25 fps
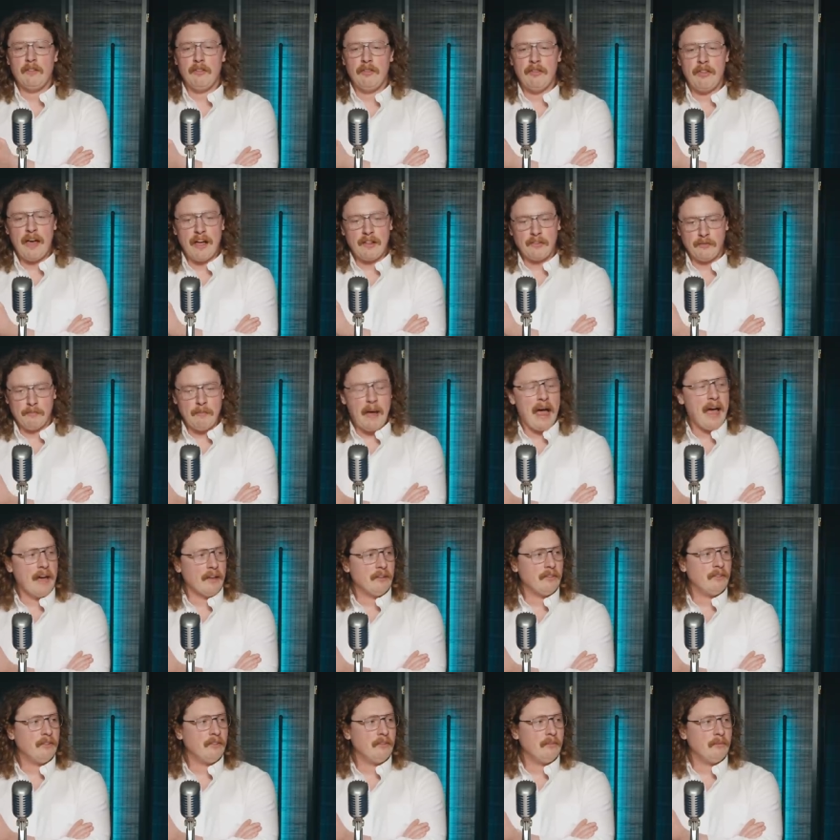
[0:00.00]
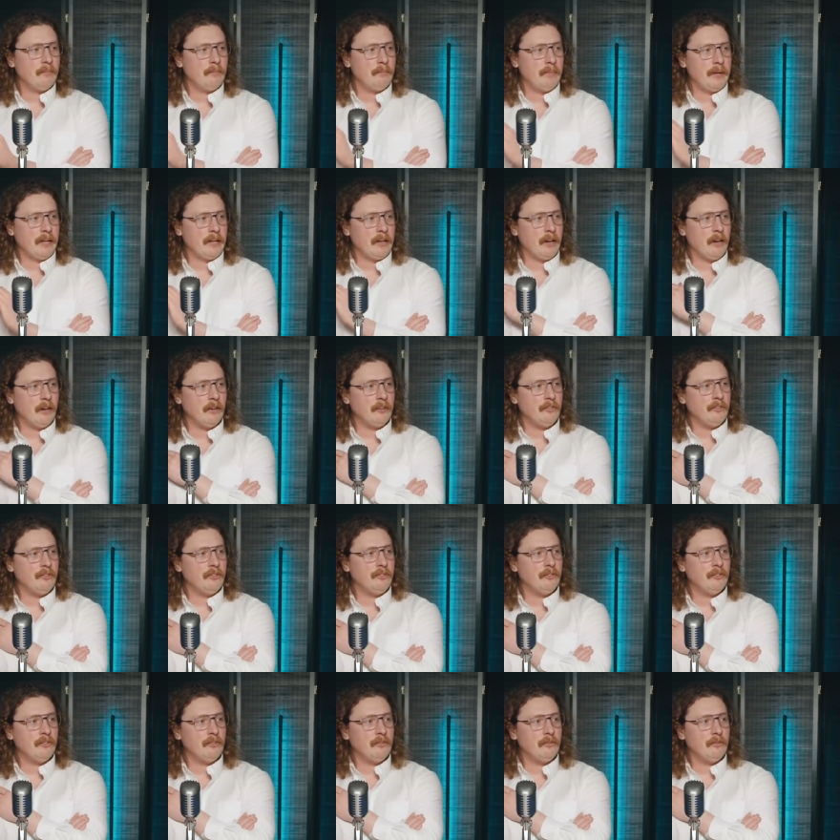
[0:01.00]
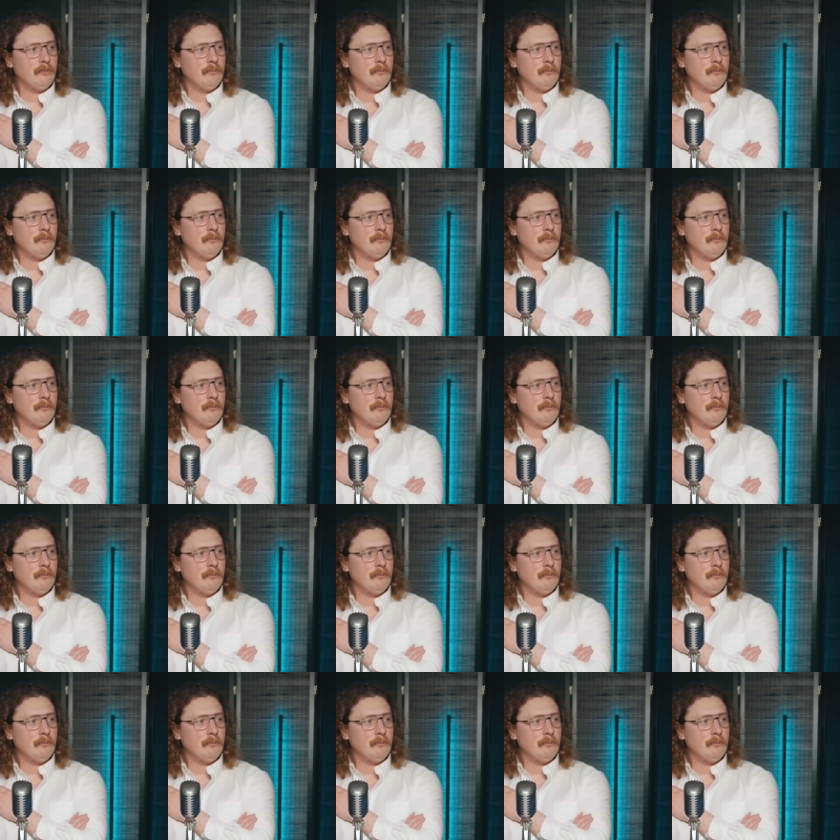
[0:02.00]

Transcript: that's mad mm-hmm. because